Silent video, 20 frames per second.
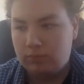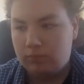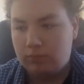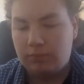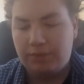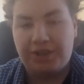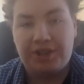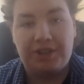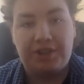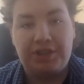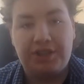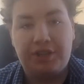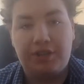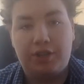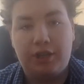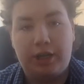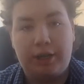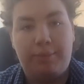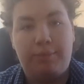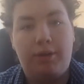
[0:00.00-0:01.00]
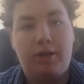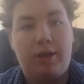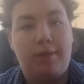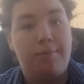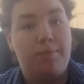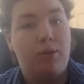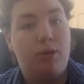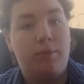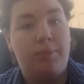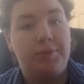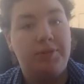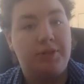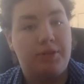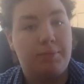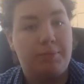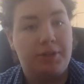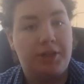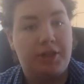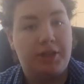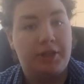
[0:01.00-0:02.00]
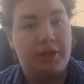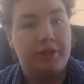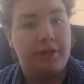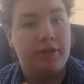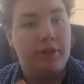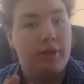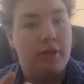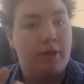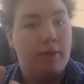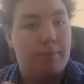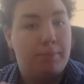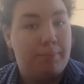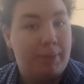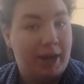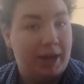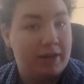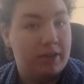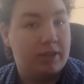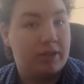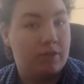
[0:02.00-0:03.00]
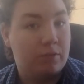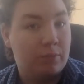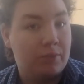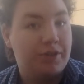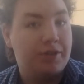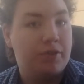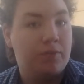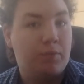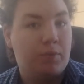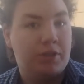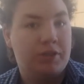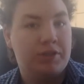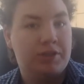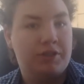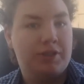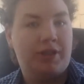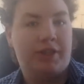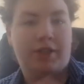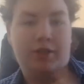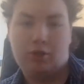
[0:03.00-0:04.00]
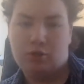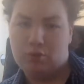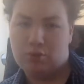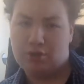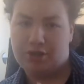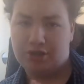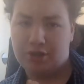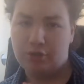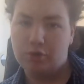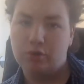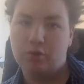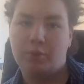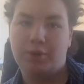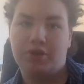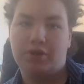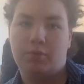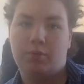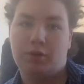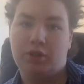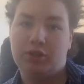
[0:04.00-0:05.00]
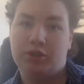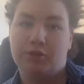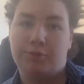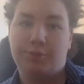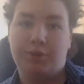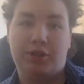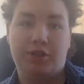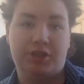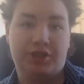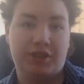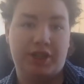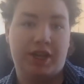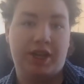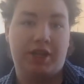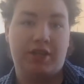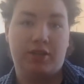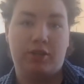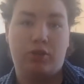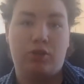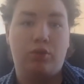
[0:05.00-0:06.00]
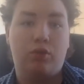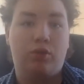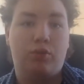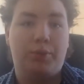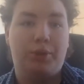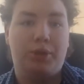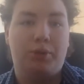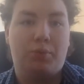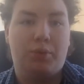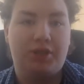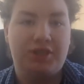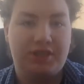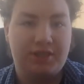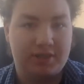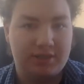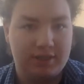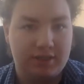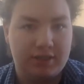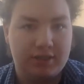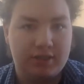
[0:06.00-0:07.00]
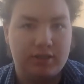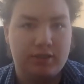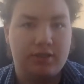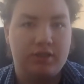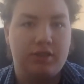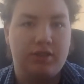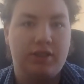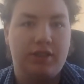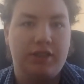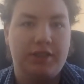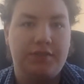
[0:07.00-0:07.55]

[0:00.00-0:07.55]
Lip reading: They think that I'm purposely picking badly written ones and ignoring good written ones because saying that good written ones exist